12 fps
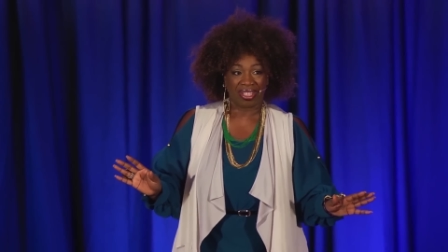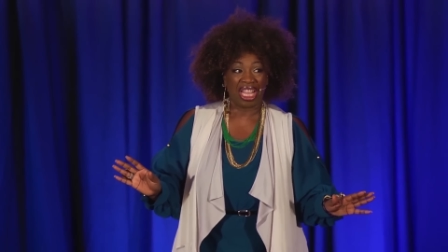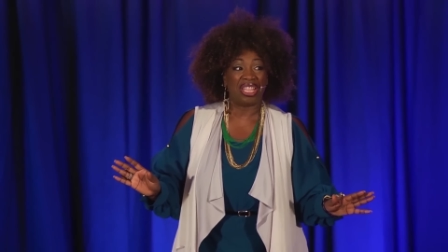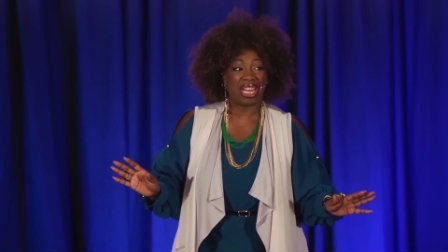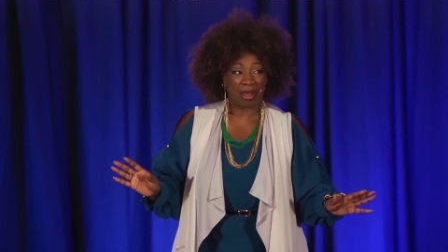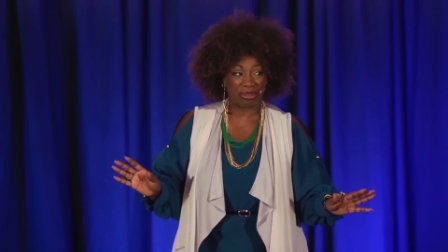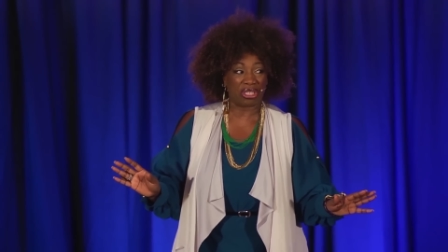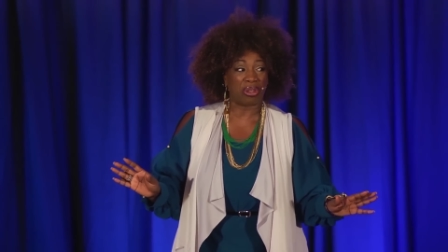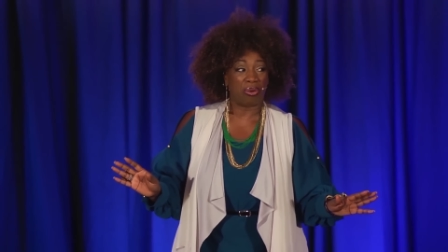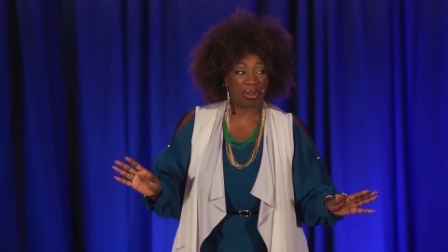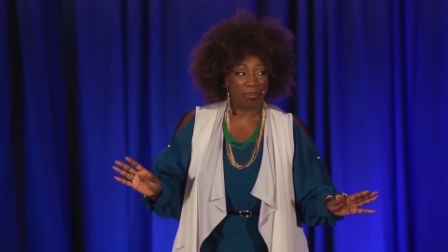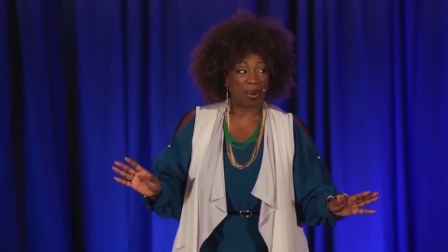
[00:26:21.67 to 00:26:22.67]
and then I'm just
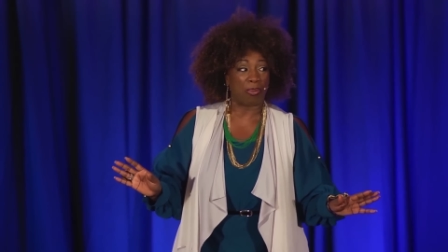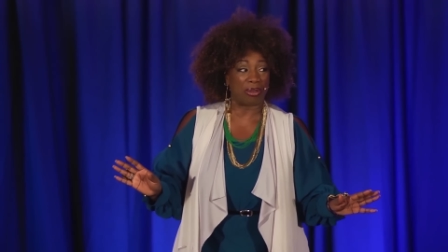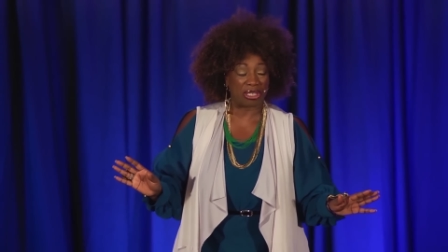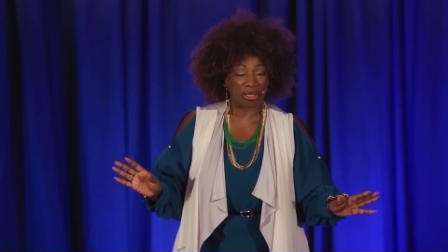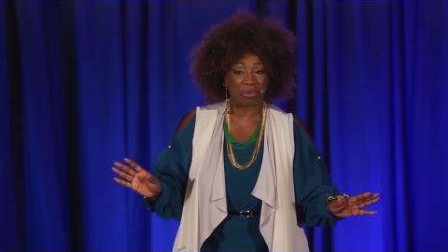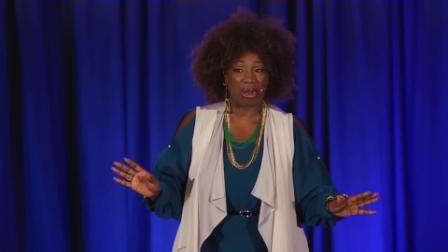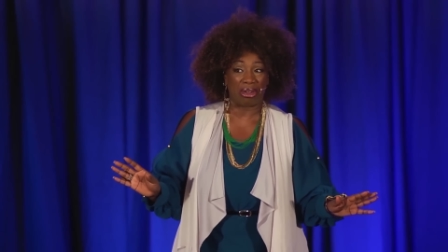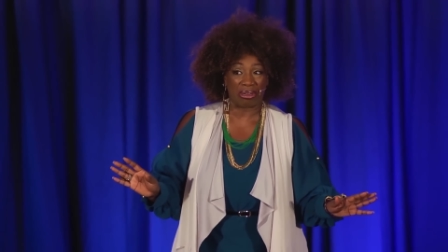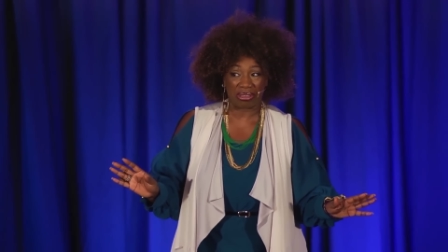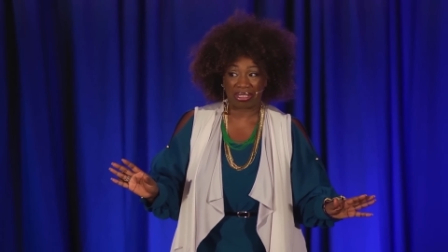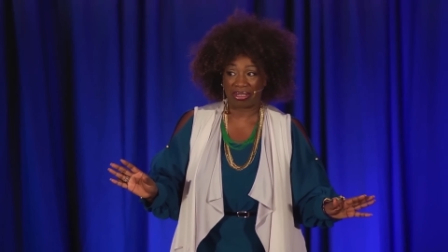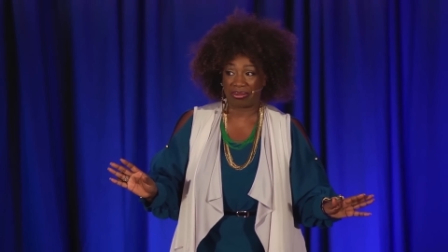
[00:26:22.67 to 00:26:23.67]
going to repurpose his
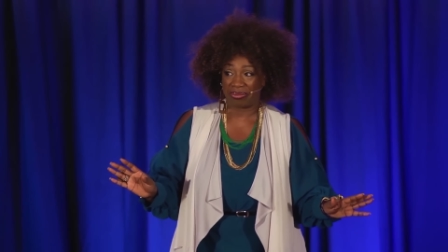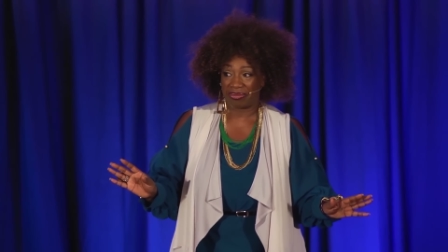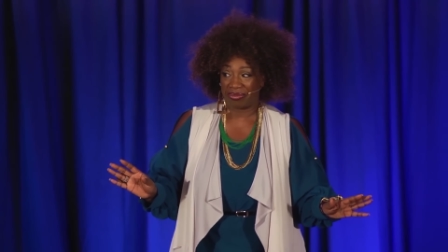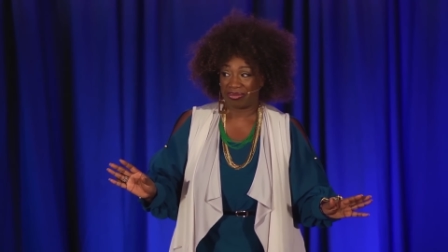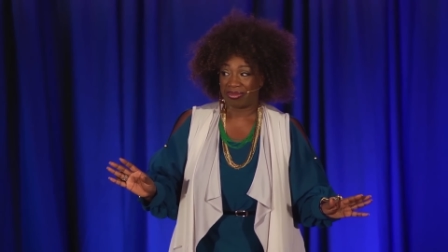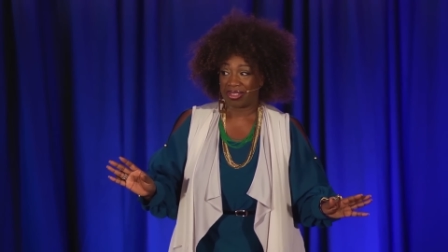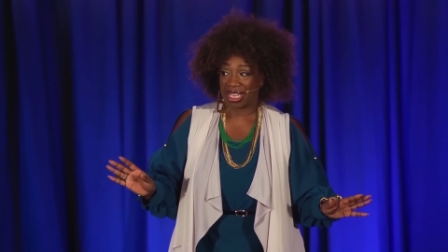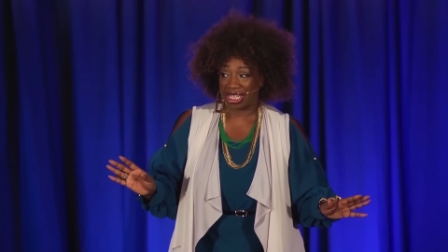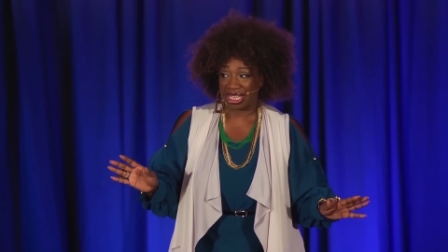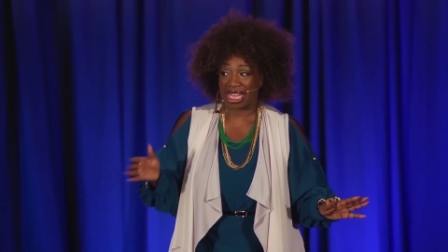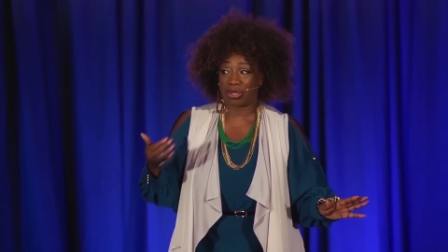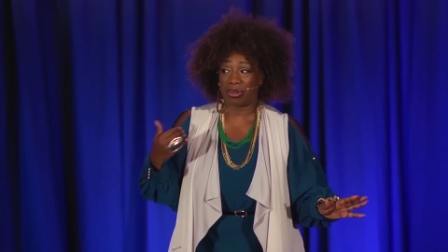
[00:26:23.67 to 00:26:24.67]
words,
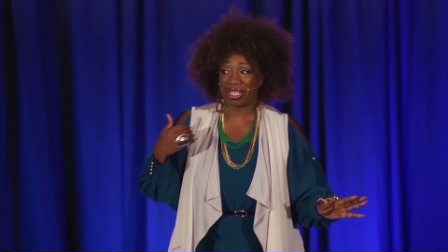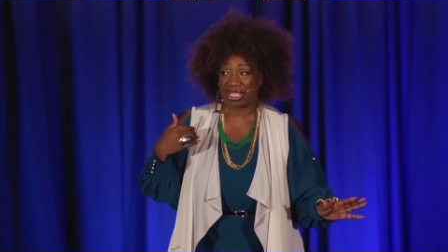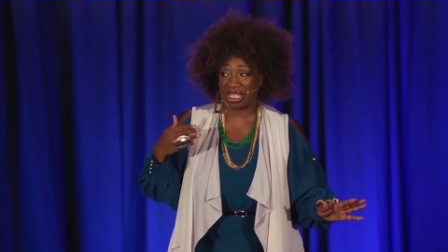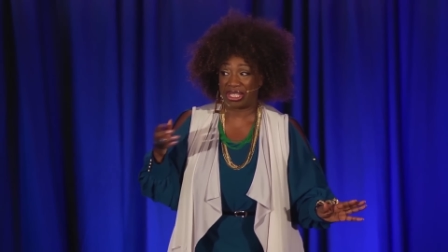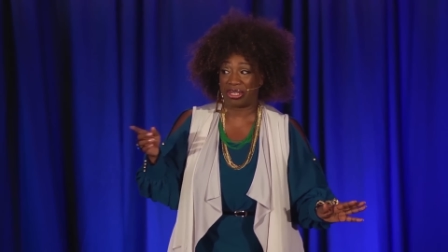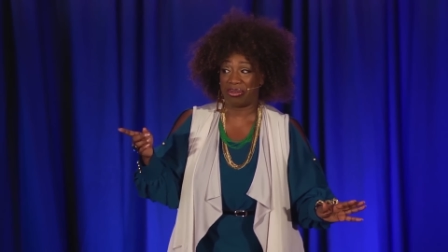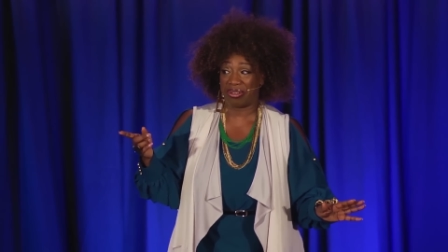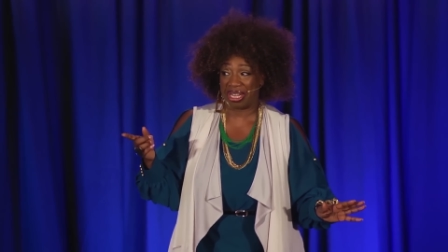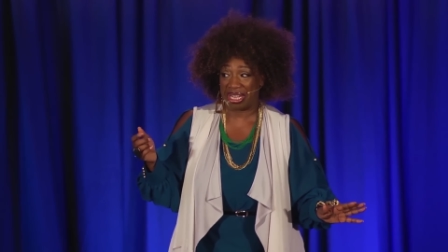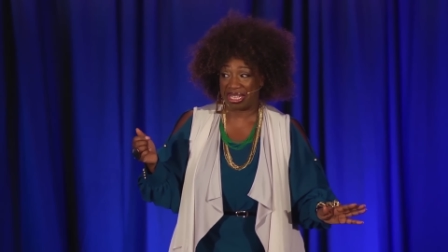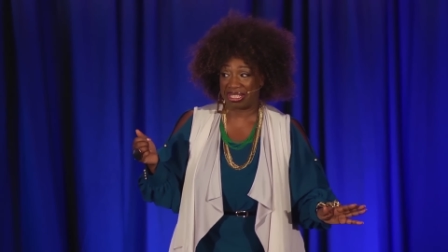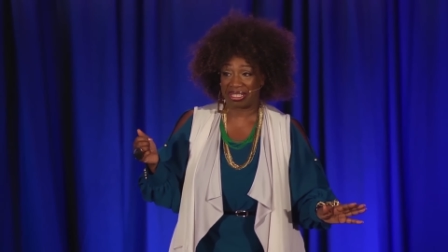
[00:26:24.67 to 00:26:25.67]
because that's what a C student
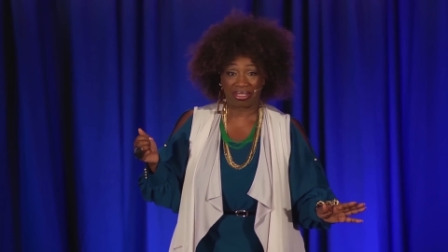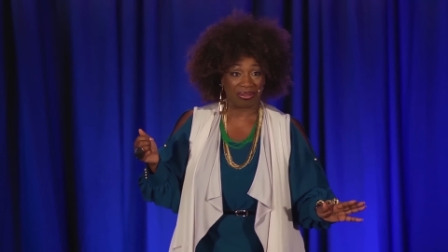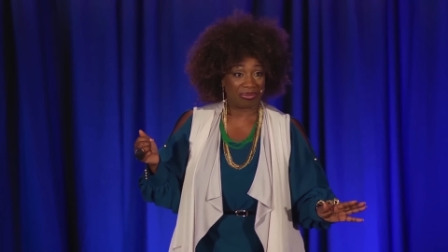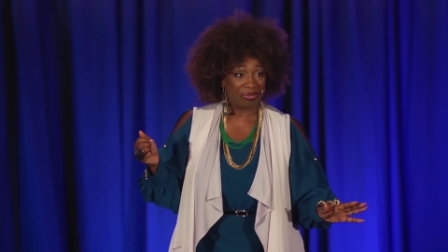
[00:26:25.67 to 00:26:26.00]
does.